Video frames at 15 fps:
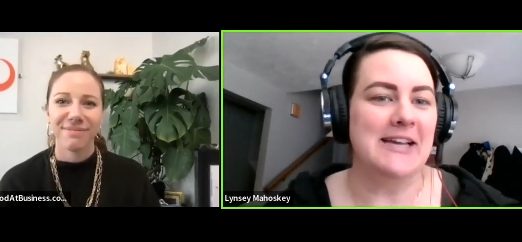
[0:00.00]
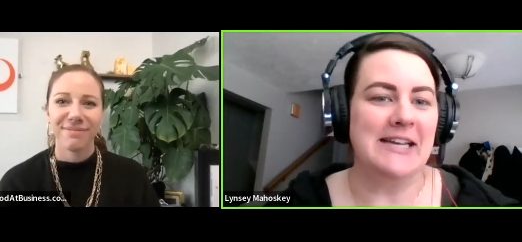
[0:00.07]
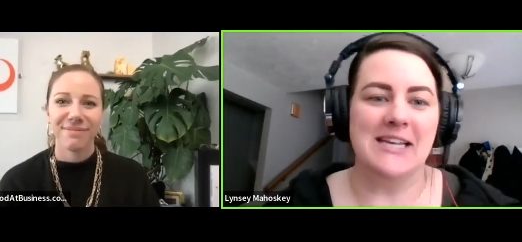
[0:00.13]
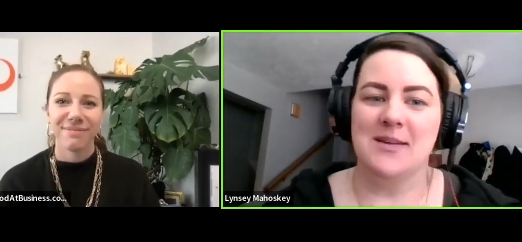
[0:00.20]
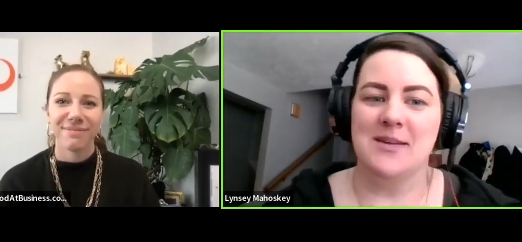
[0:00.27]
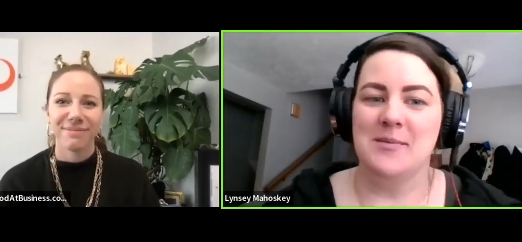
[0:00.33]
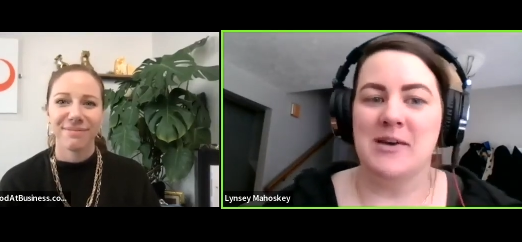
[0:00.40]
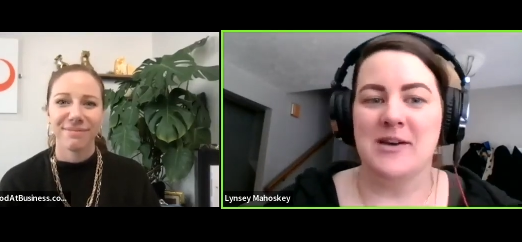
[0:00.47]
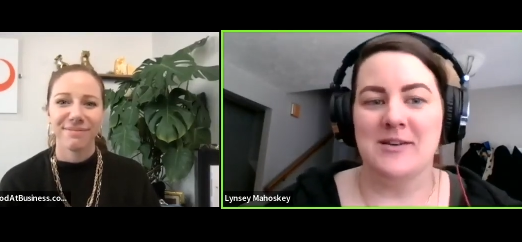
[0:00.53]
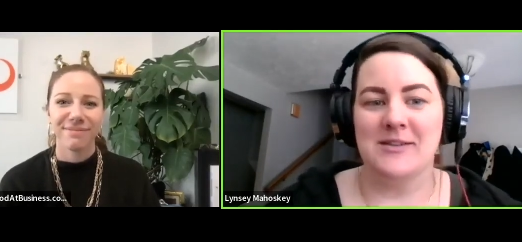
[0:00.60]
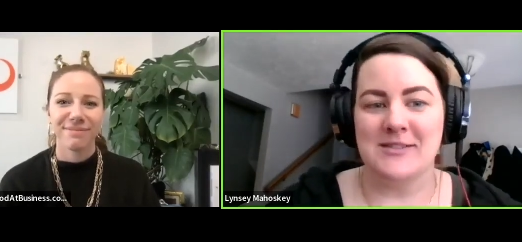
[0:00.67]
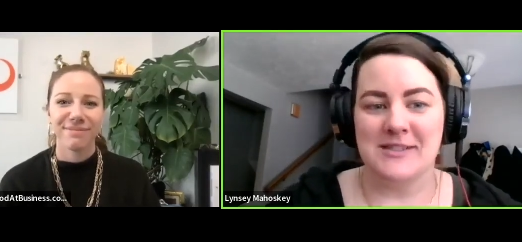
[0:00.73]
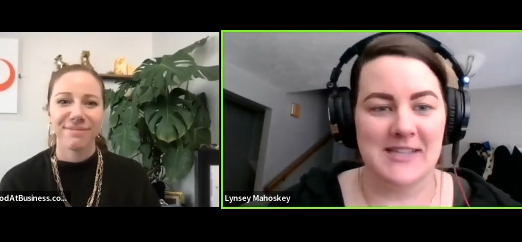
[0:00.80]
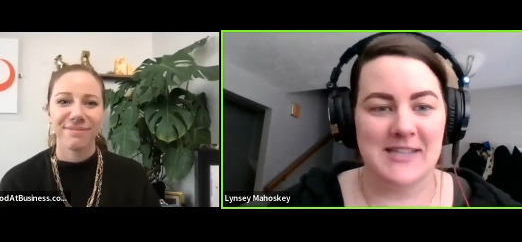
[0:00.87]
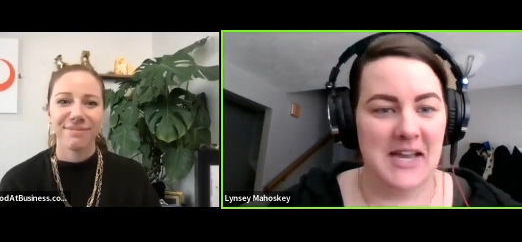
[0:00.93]
Speaker 1: emails,
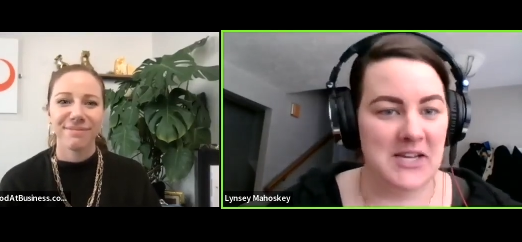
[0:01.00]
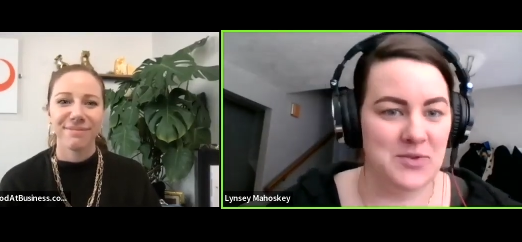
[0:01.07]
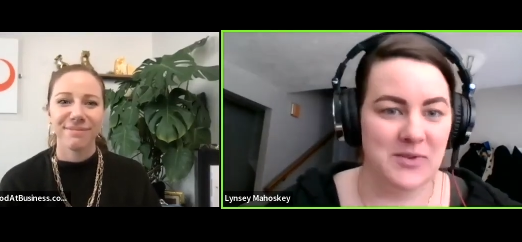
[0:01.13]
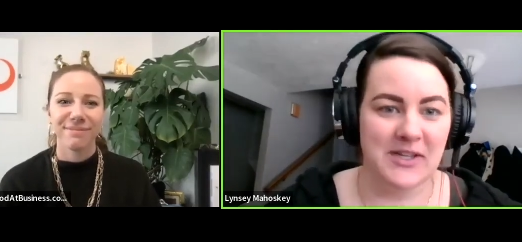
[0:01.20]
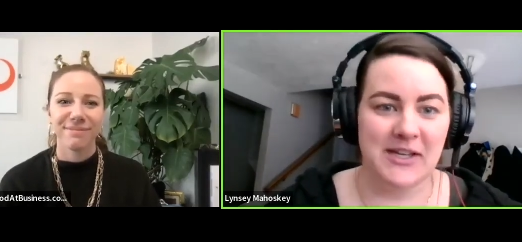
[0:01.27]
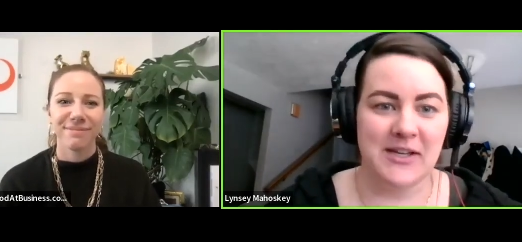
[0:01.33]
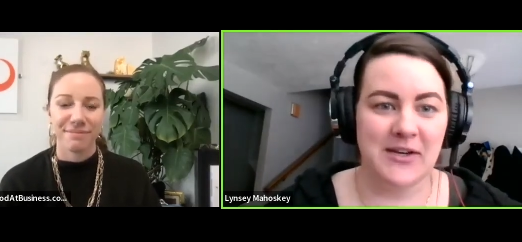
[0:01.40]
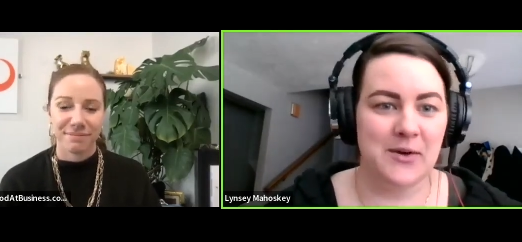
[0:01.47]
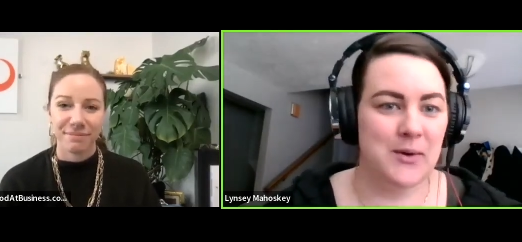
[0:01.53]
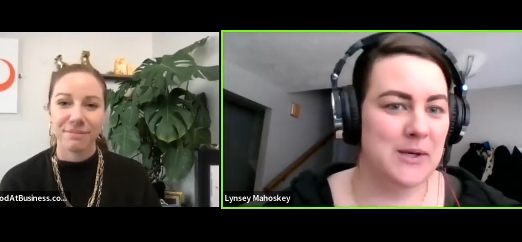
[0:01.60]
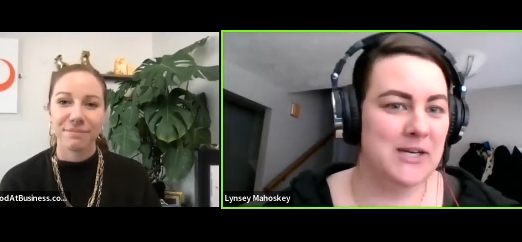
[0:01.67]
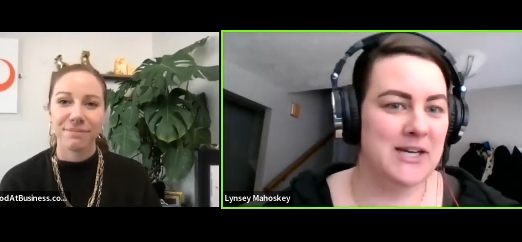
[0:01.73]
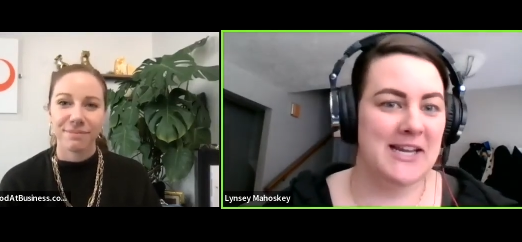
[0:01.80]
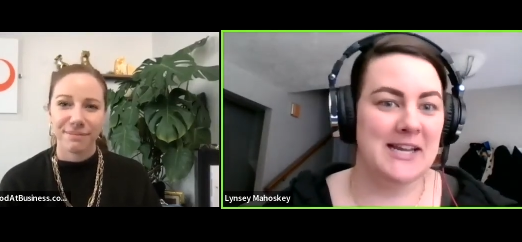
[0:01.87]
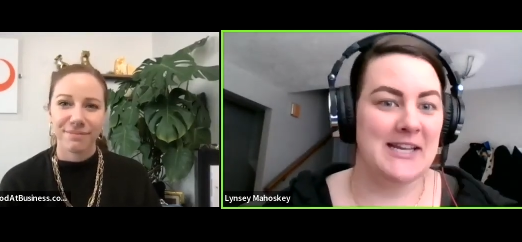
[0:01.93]
scheduling,
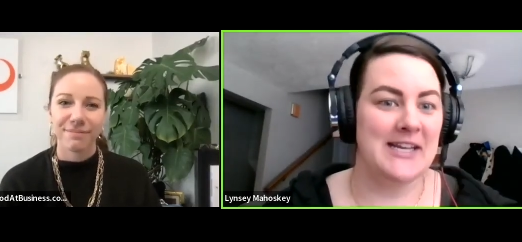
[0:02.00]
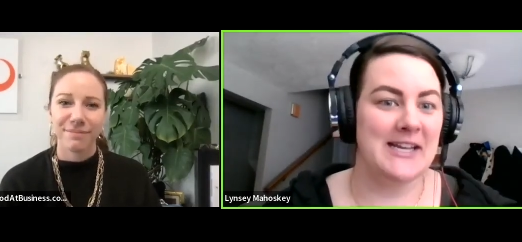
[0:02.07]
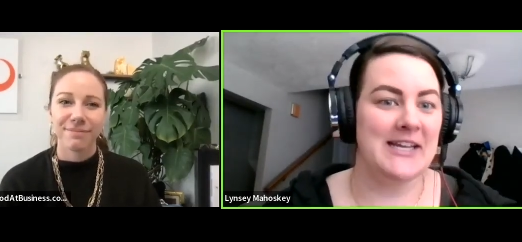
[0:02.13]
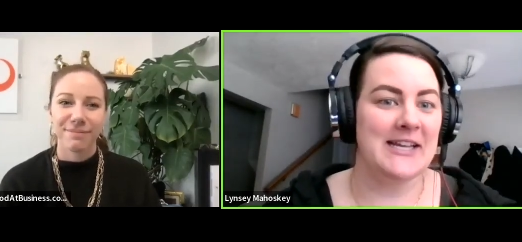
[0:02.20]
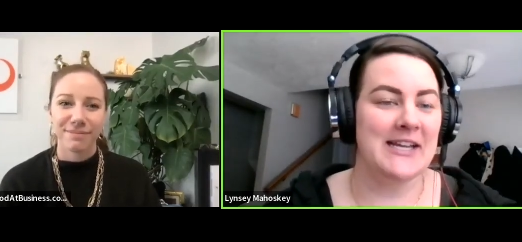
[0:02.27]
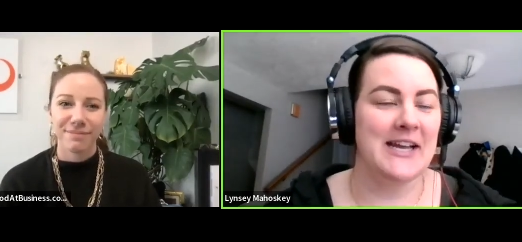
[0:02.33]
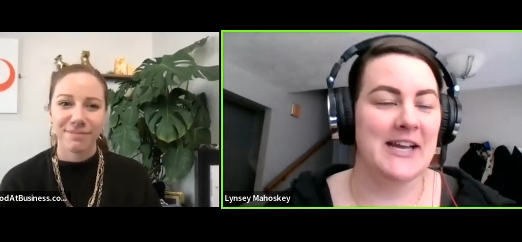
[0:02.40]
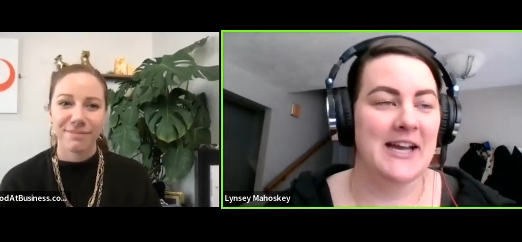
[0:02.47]
coordinating,